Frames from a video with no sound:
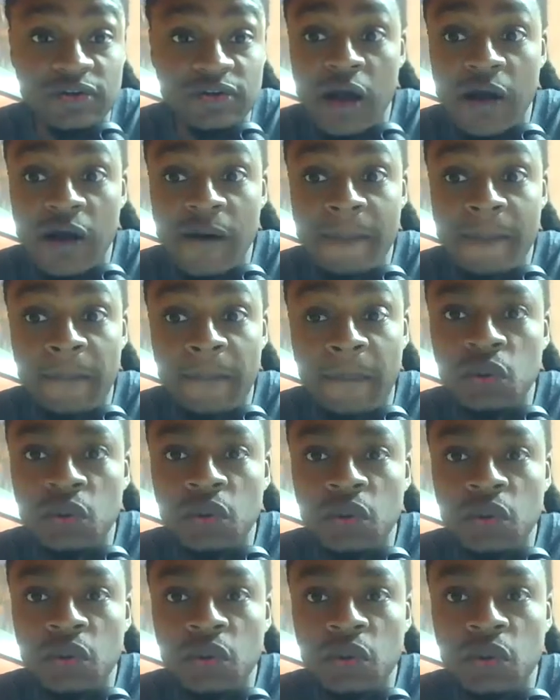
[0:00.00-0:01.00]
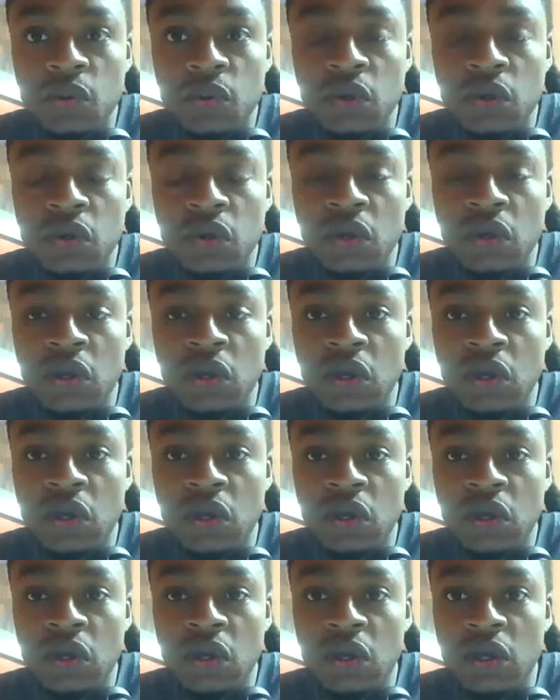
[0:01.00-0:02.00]
Um,
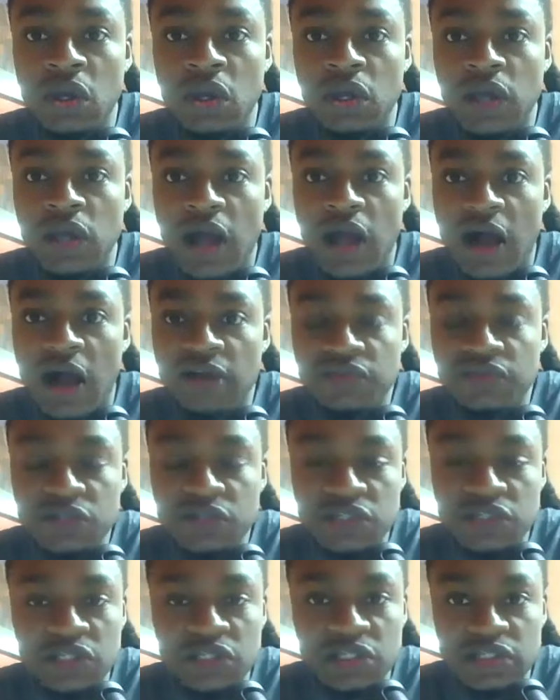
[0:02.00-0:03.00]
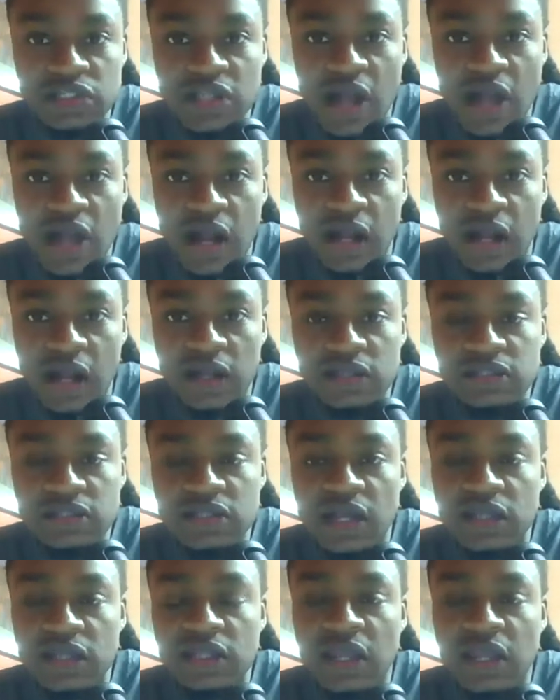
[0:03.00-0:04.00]
and again,
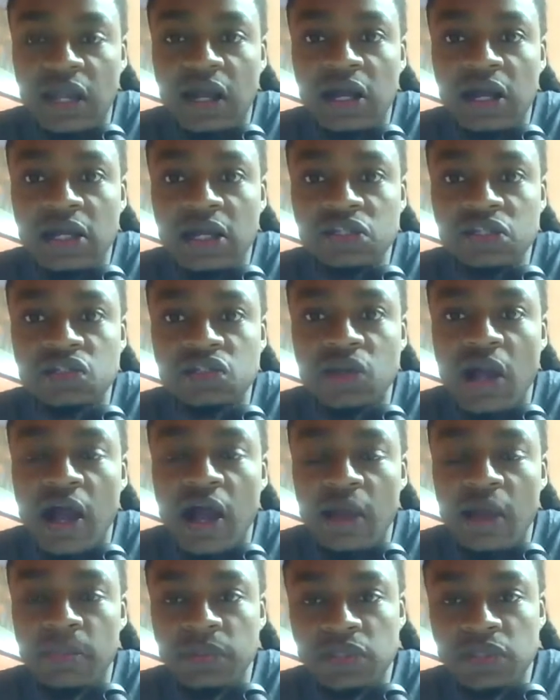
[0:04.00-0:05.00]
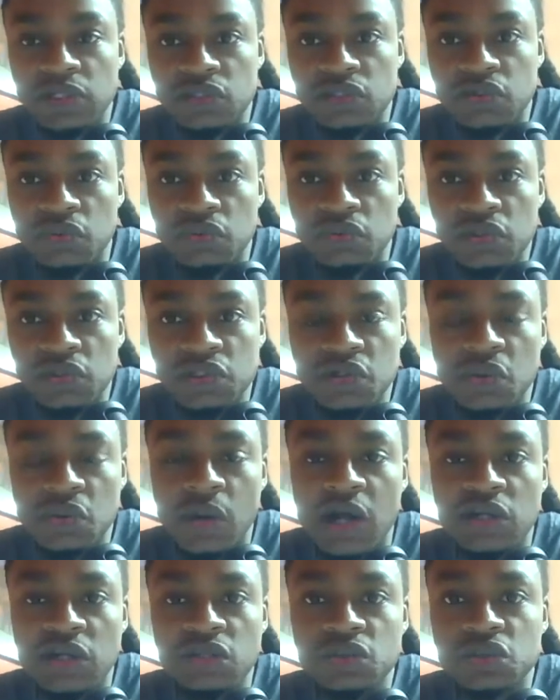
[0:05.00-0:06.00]
obviously it's not that cut and dry, but there's a
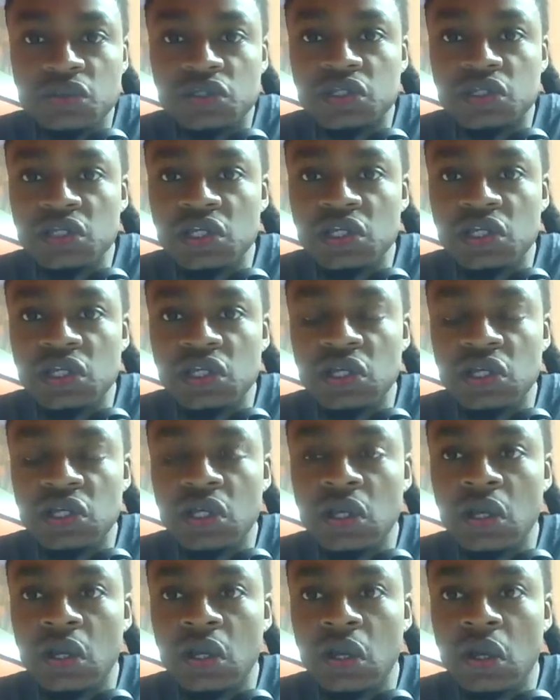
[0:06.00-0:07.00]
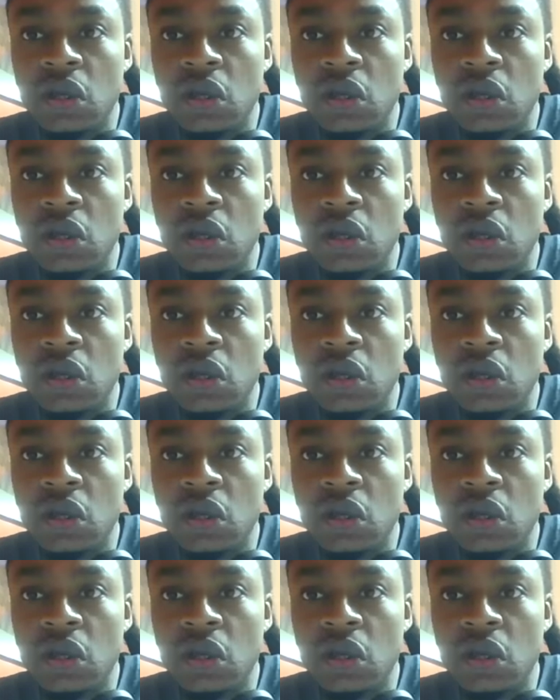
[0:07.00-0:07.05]
reason why you see,